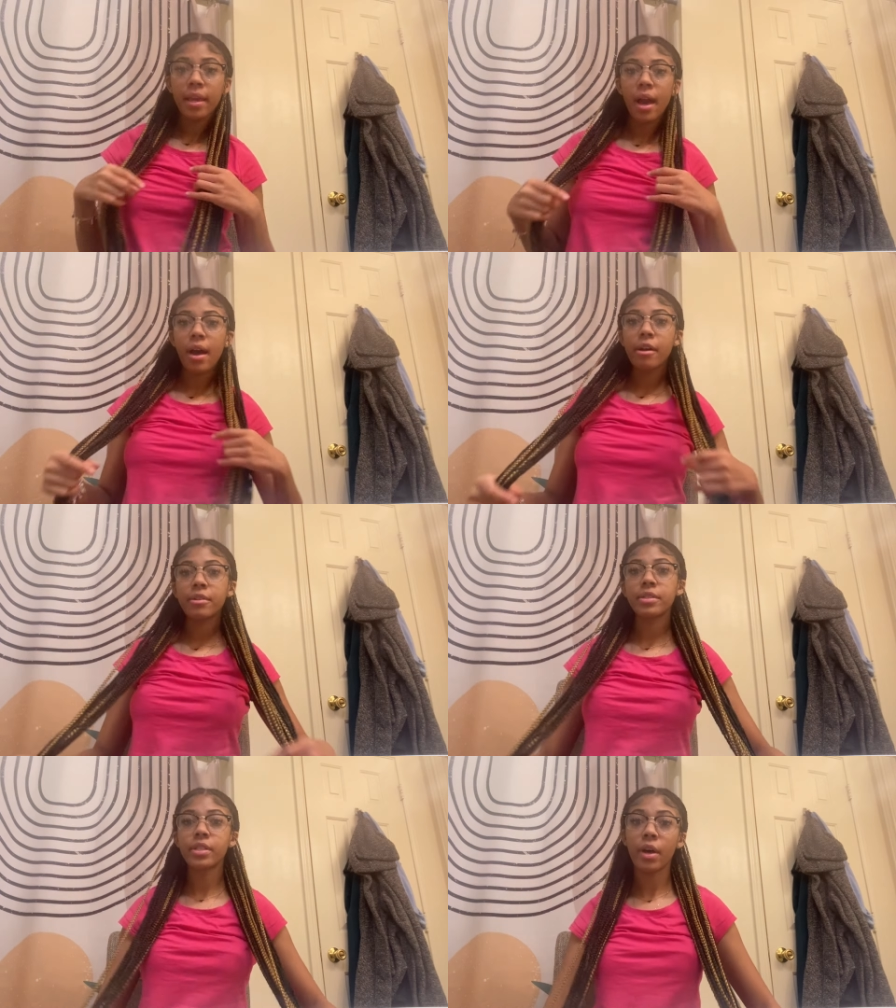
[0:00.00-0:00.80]

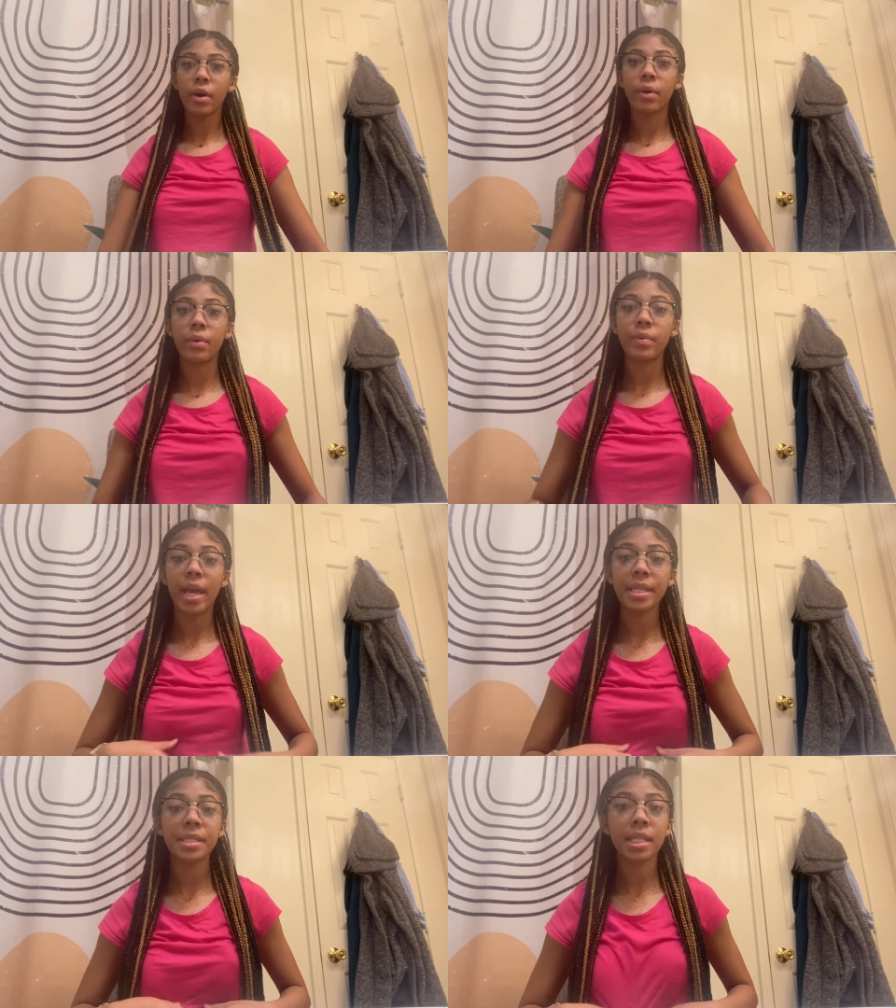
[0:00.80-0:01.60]
y'all so
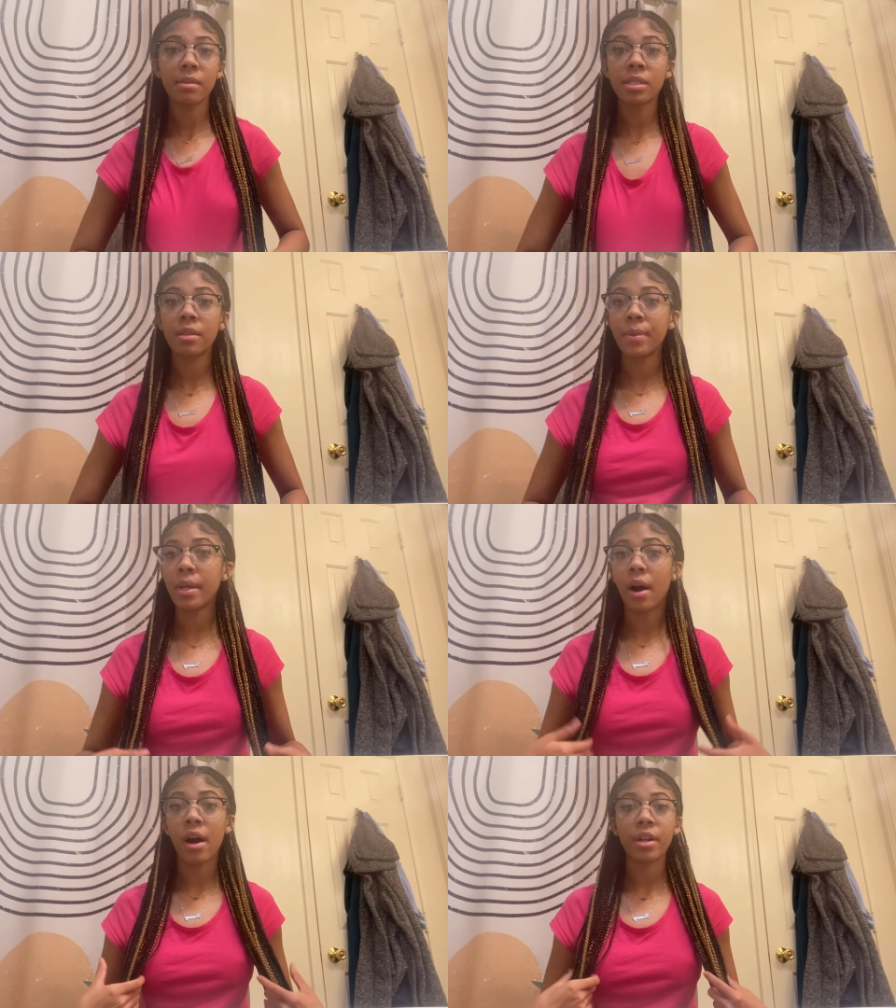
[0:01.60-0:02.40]
that seems to
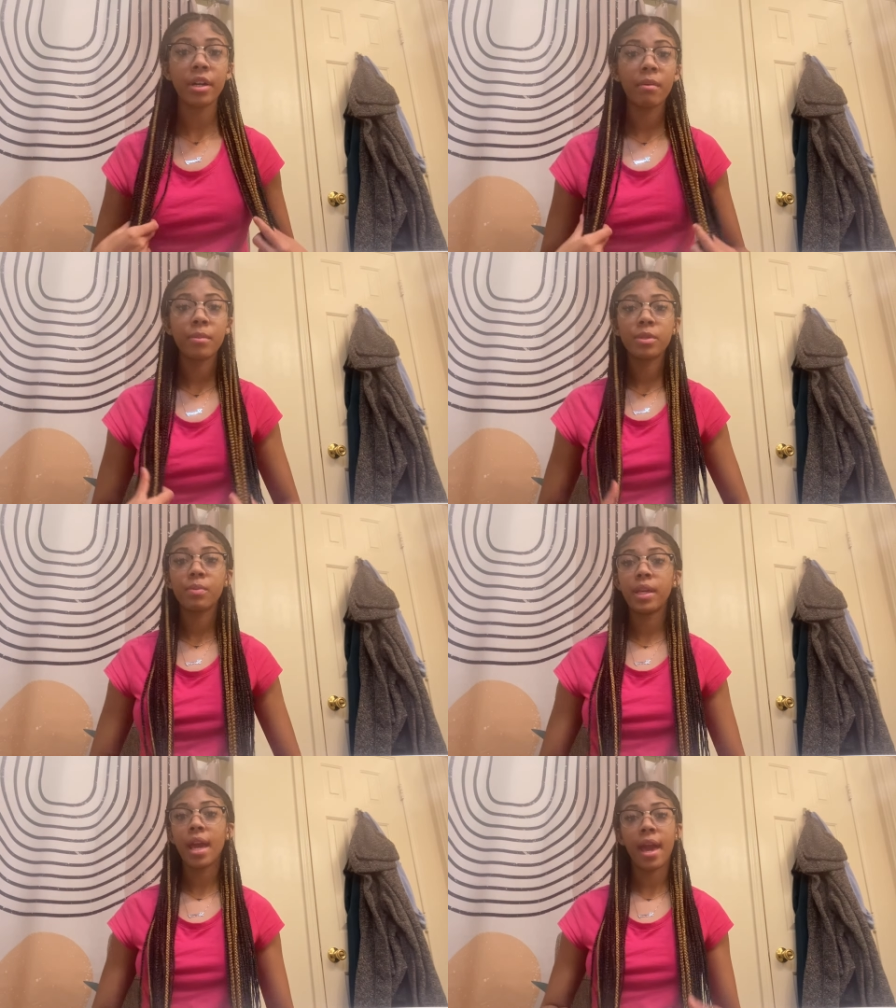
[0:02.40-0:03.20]
be all the numbers
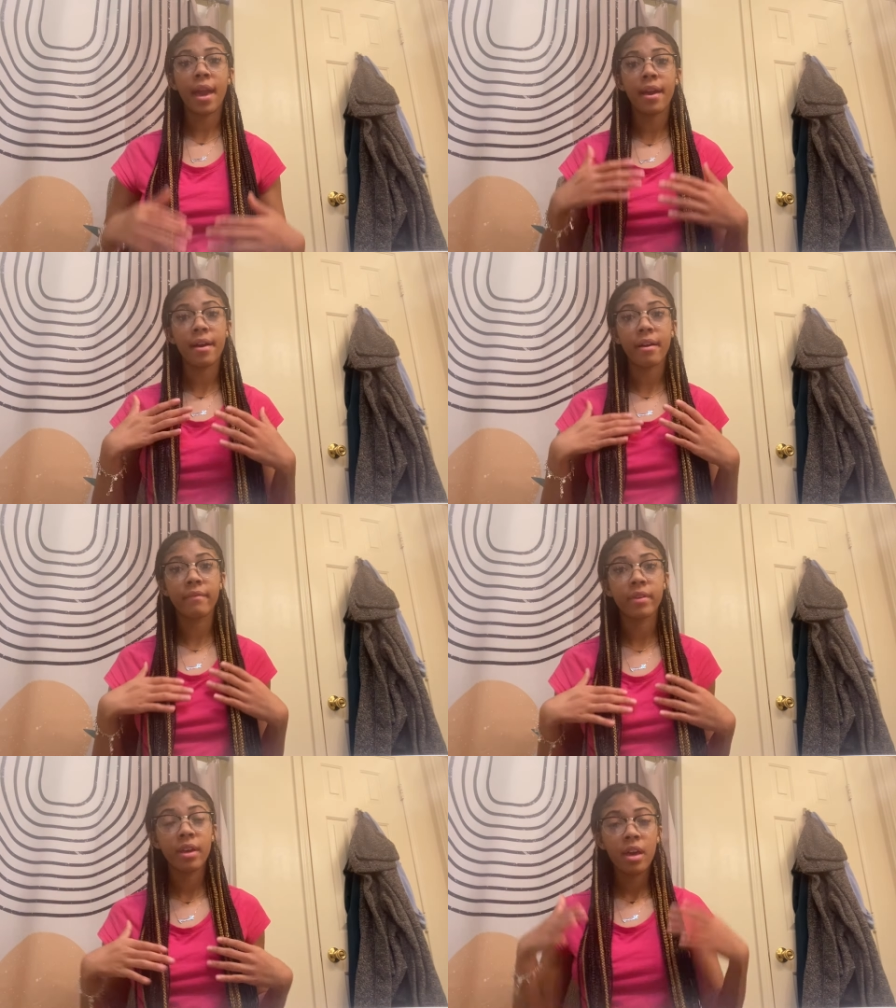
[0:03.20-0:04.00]
we
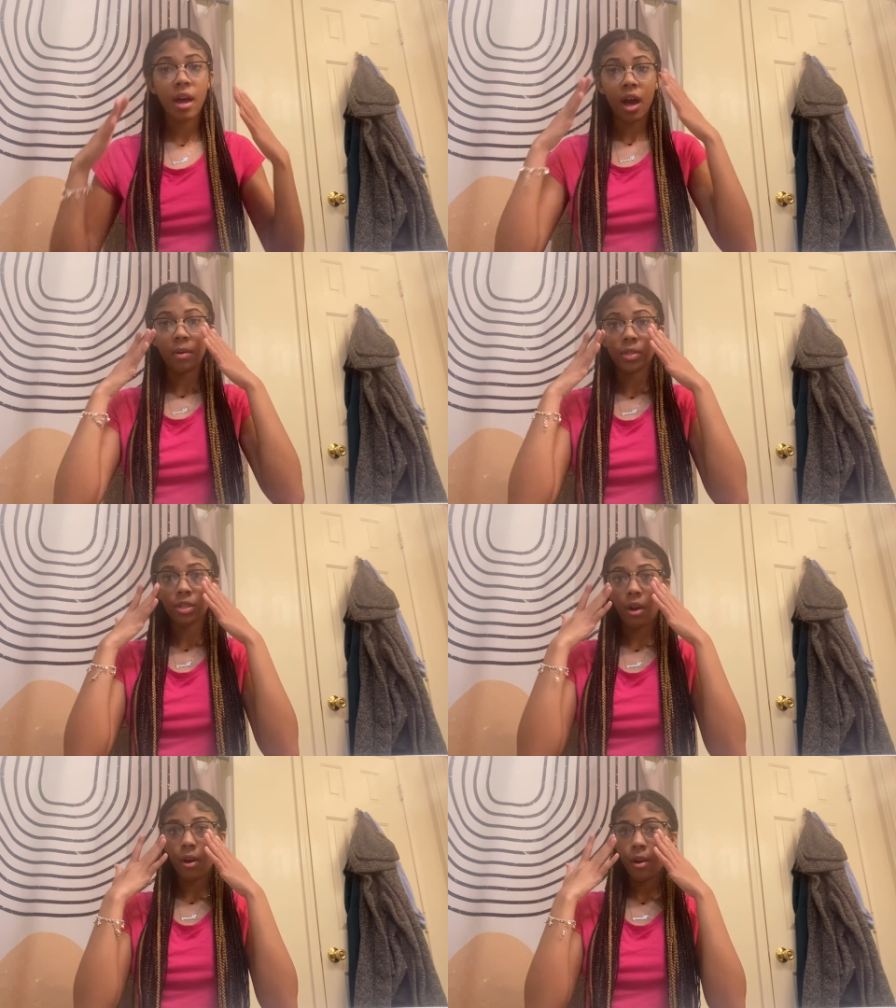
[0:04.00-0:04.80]
have i'm
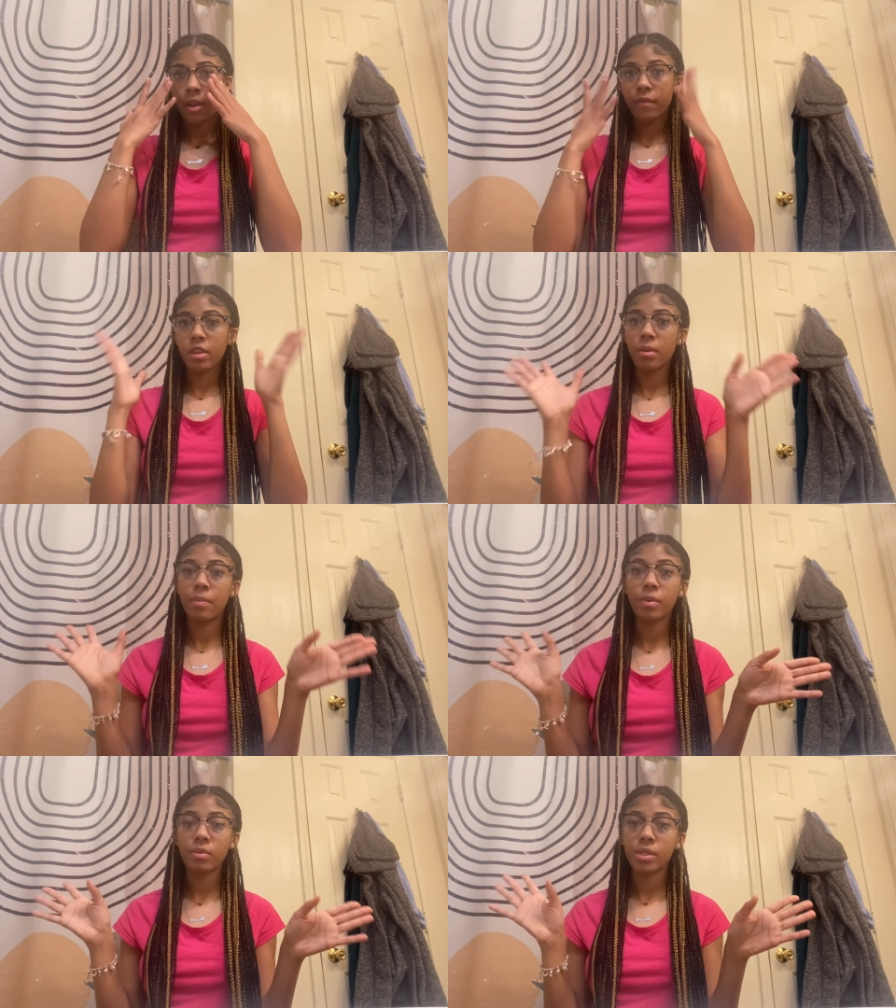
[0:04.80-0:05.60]
sorry for the
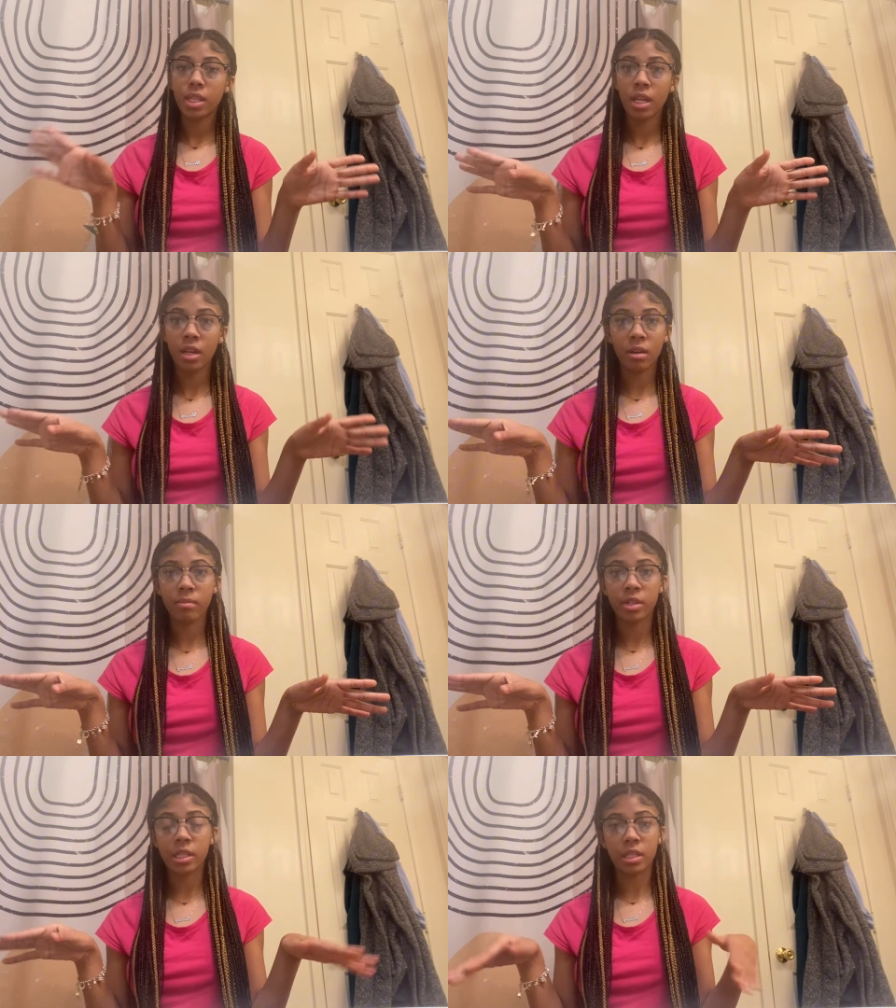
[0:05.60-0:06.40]
people who sent
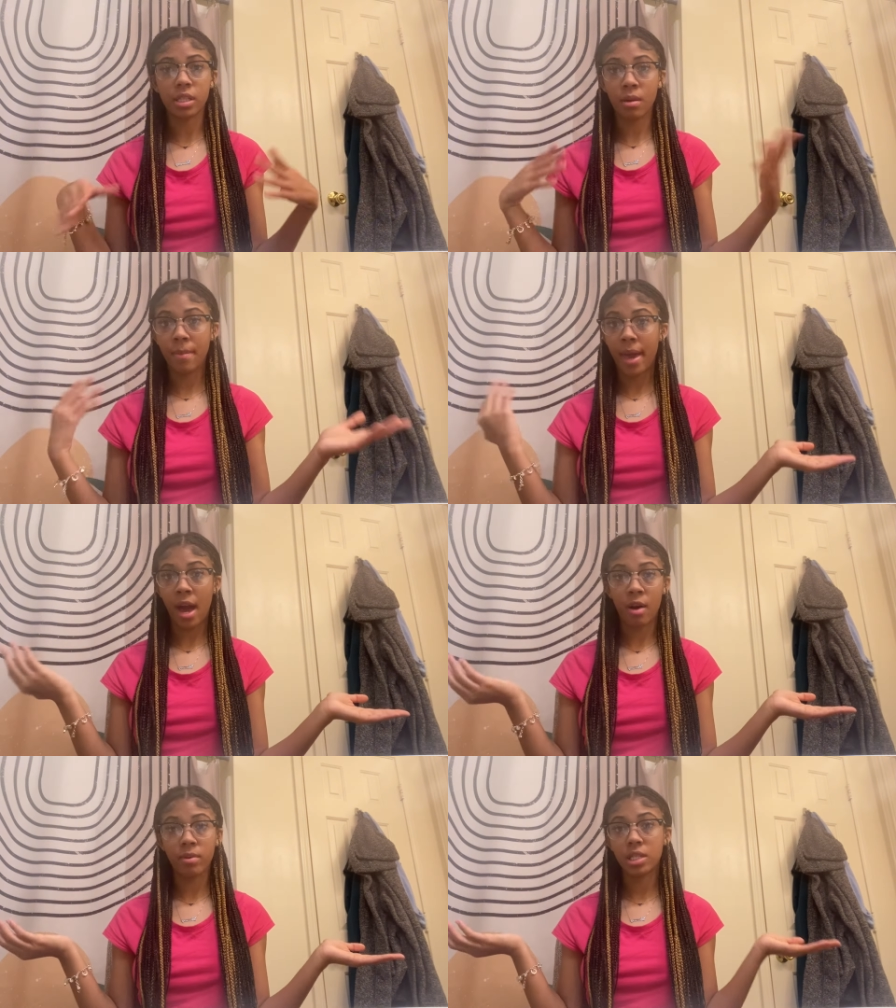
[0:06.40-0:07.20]
numbers and
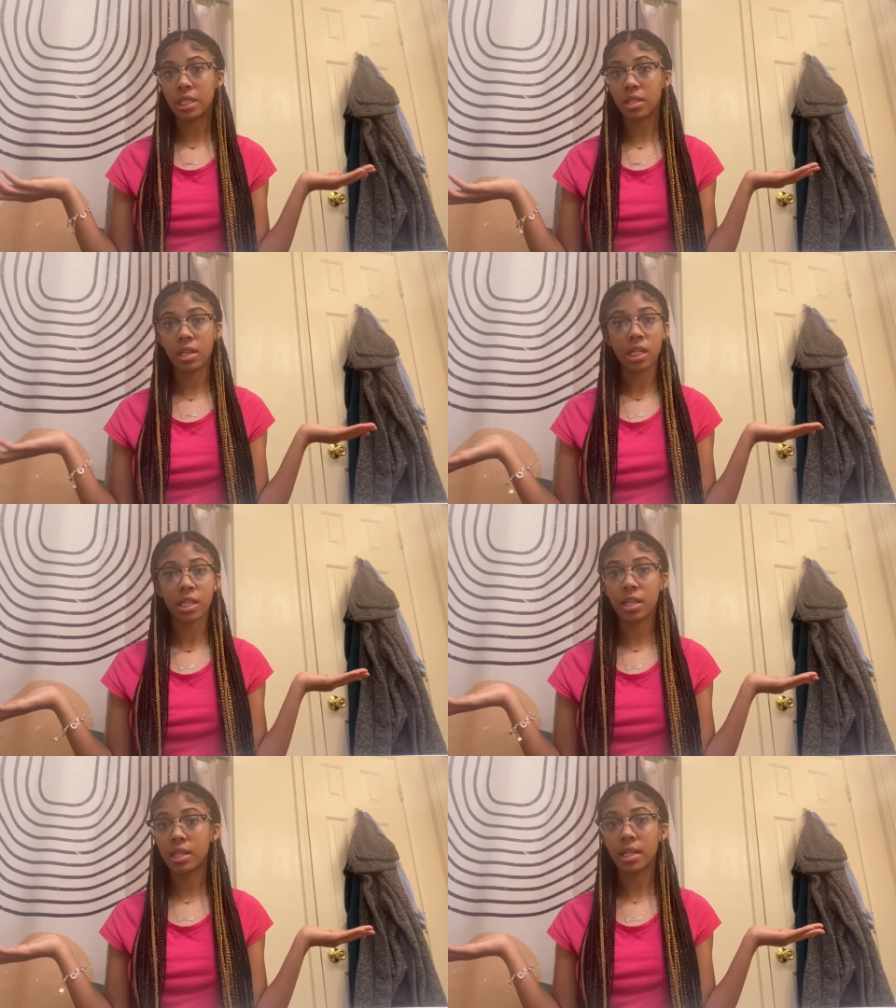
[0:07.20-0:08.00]
somehow we just
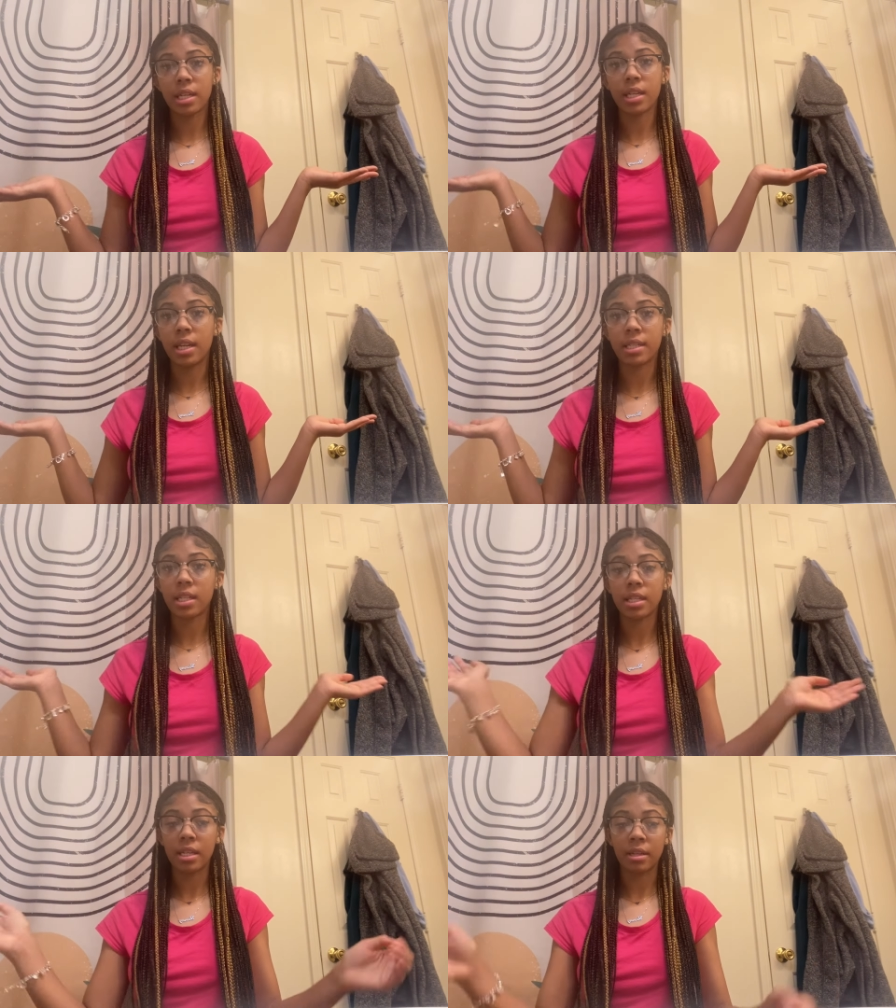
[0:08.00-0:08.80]
couldn't get it
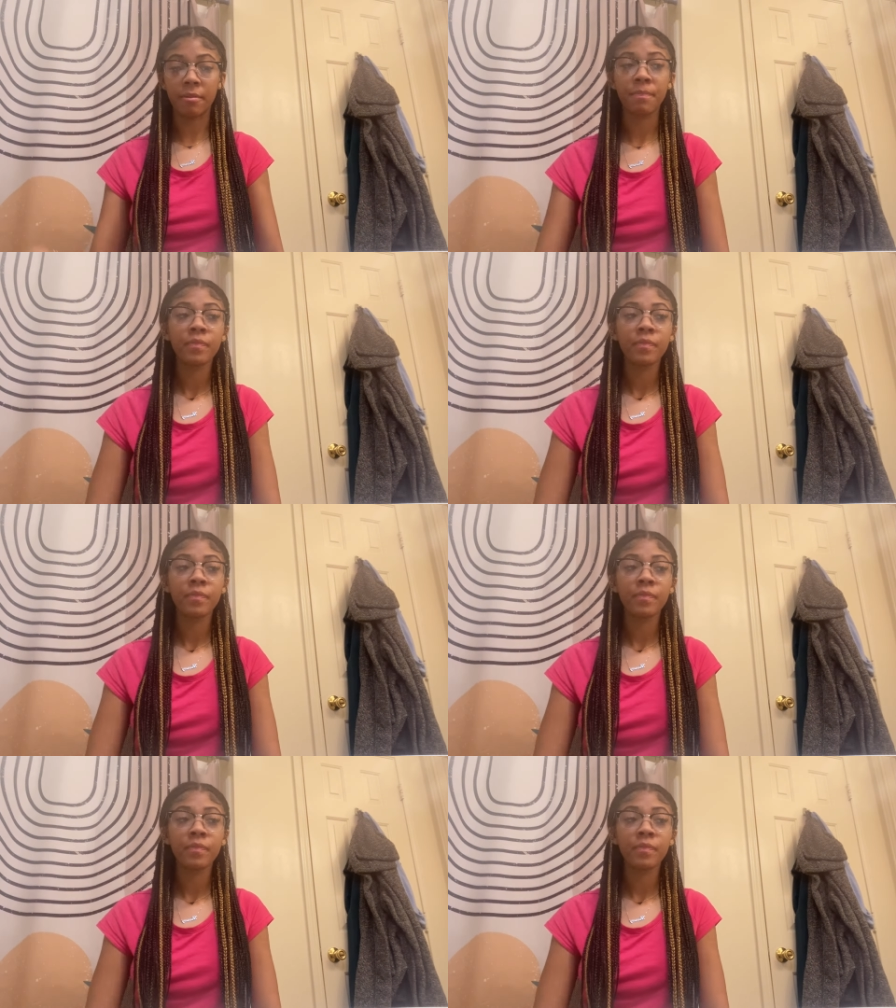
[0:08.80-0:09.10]
connected to them